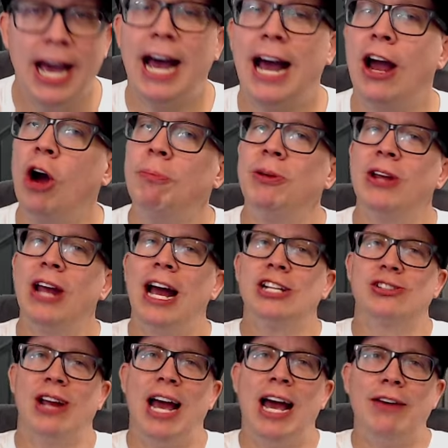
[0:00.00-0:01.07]
I hope you
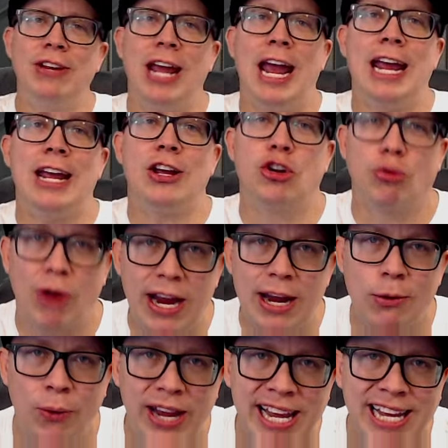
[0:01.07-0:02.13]
guys are having a
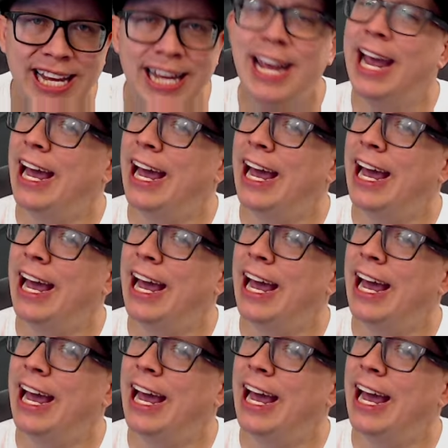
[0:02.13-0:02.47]
great week,